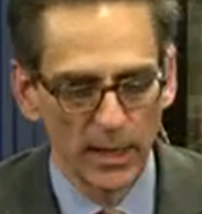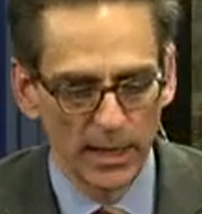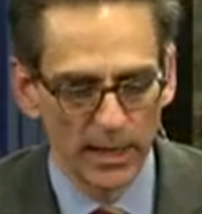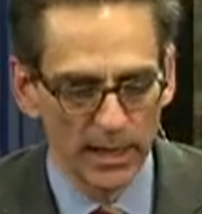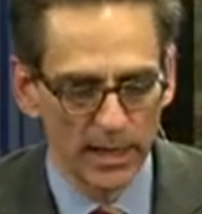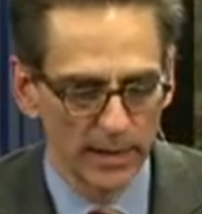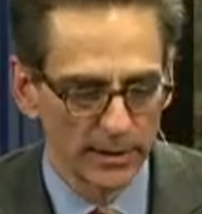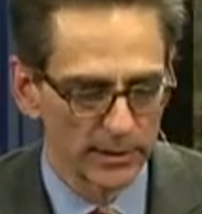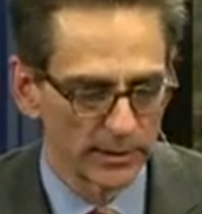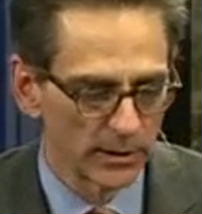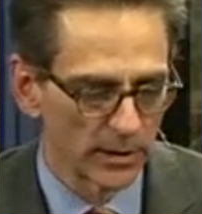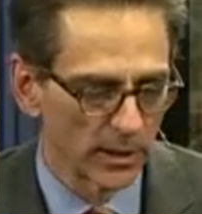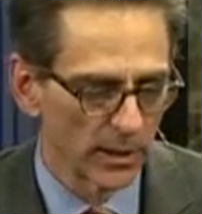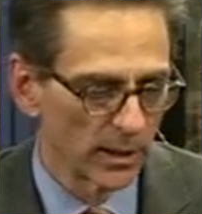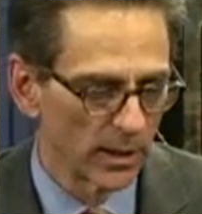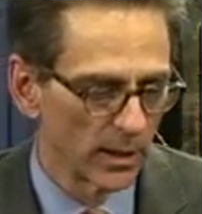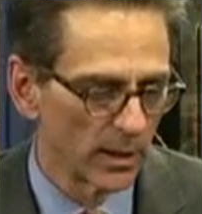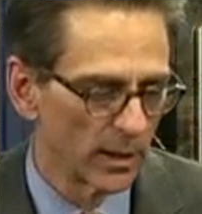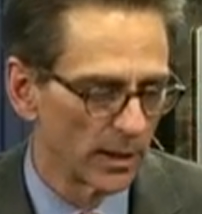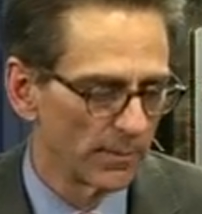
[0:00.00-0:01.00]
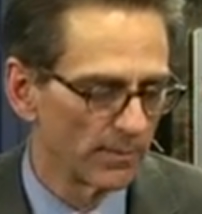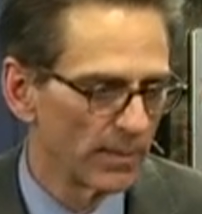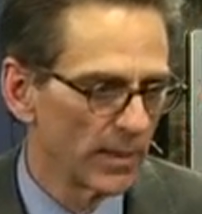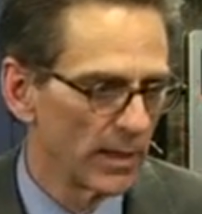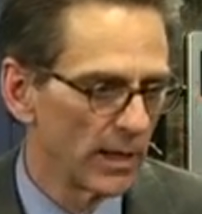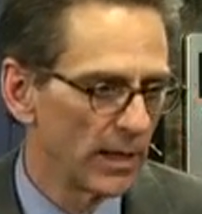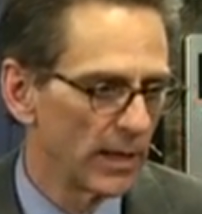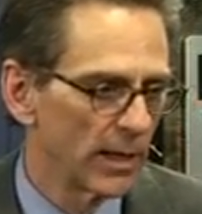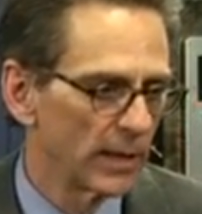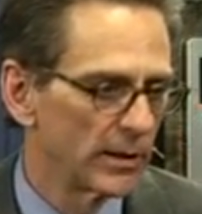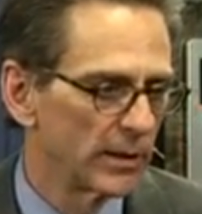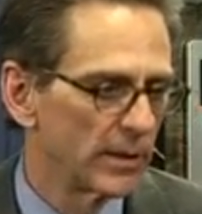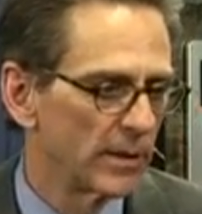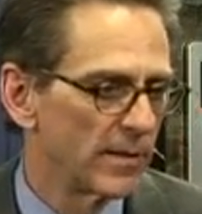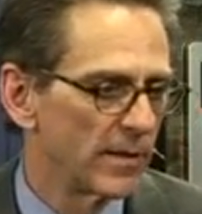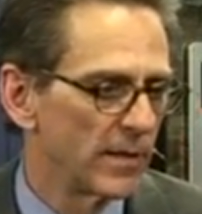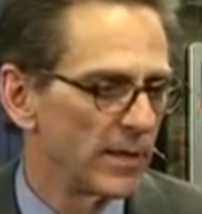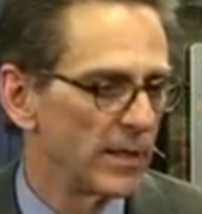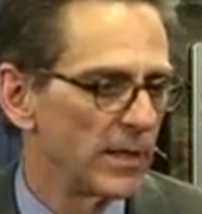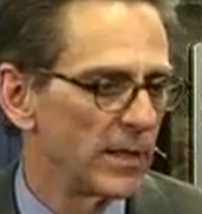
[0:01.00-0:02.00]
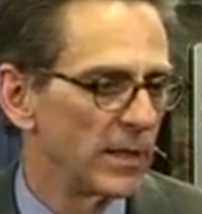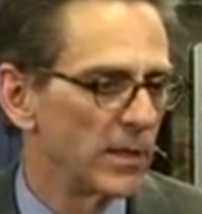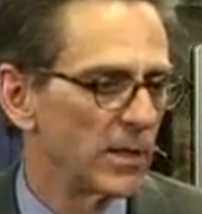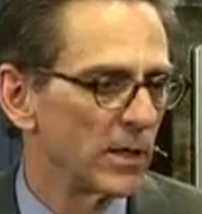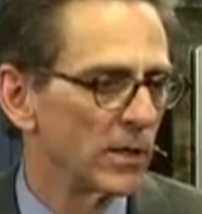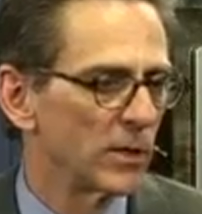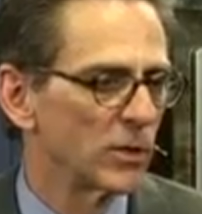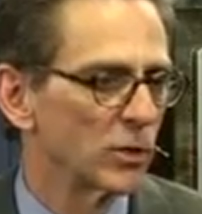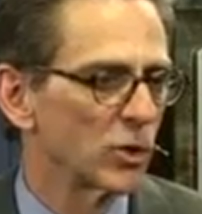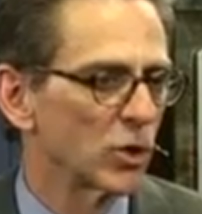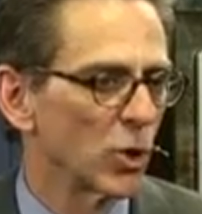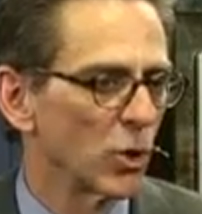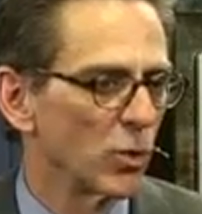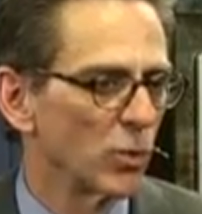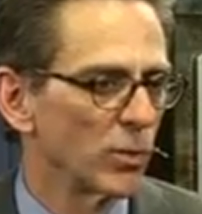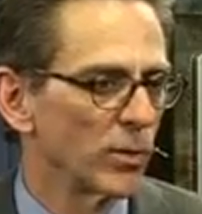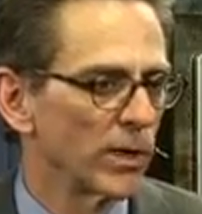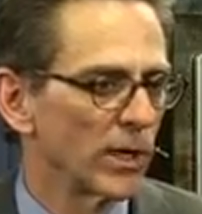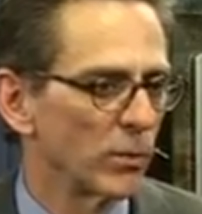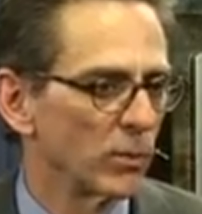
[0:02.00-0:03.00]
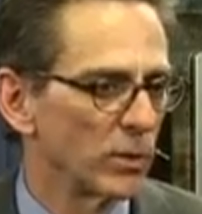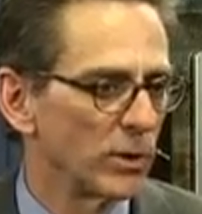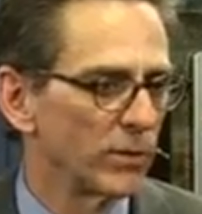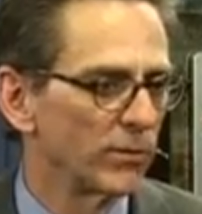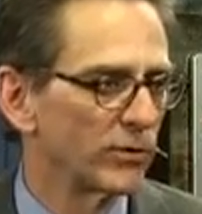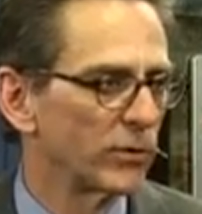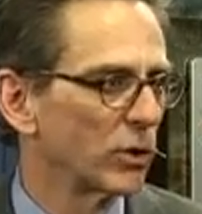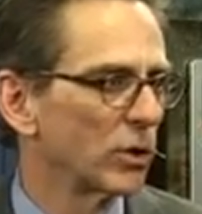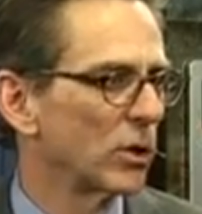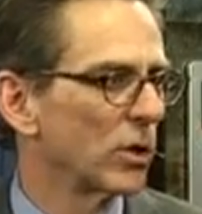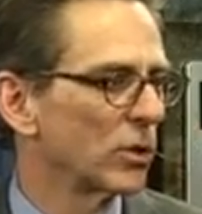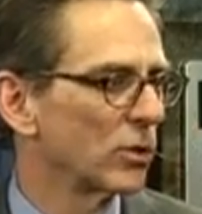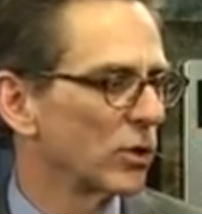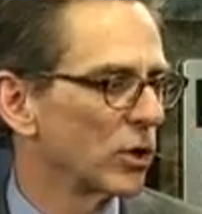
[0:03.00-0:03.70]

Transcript: And the zone that we've